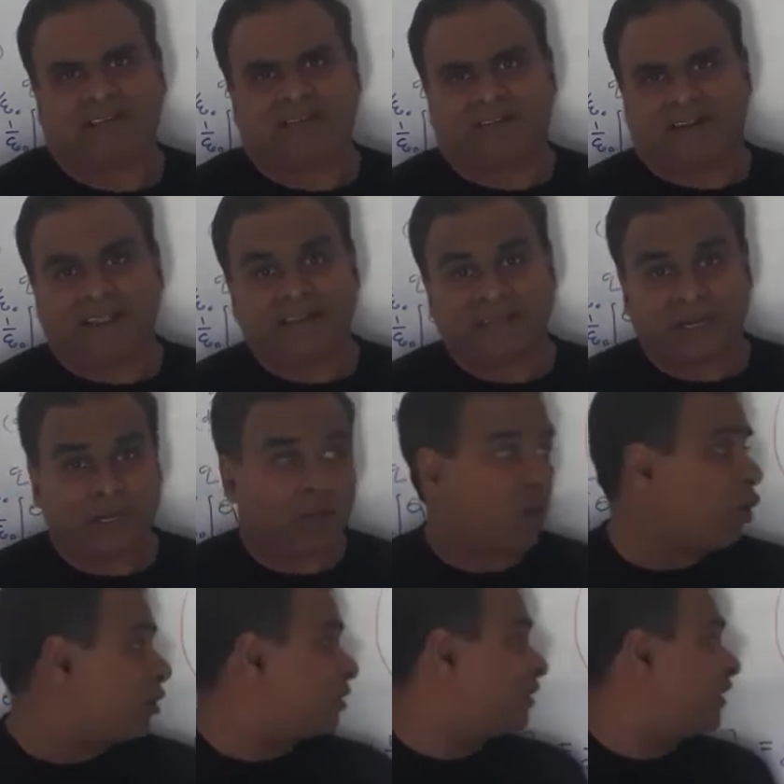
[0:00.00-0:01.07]
right?
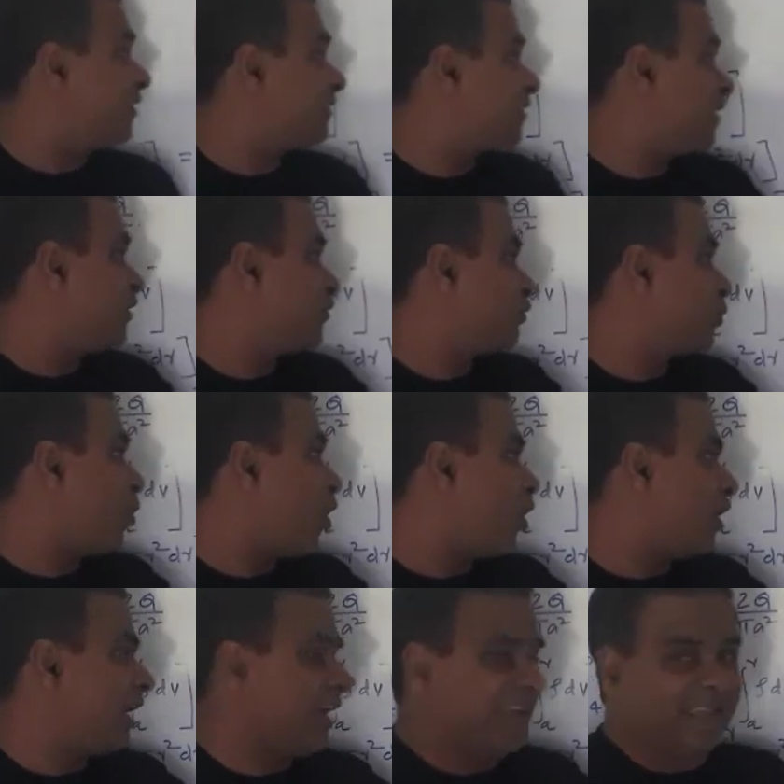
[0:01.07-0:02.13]
Not this
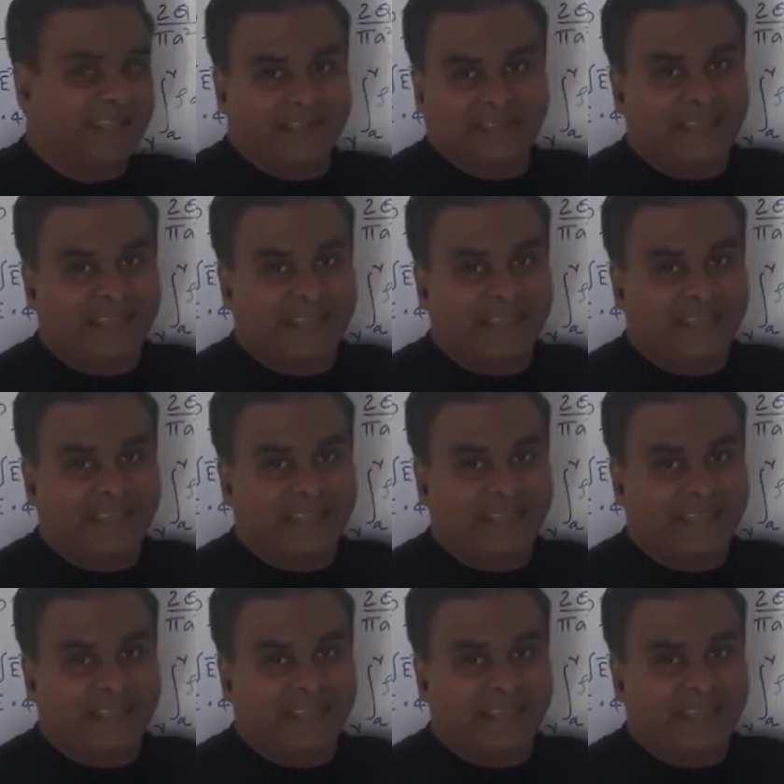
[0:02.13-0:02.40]
small a.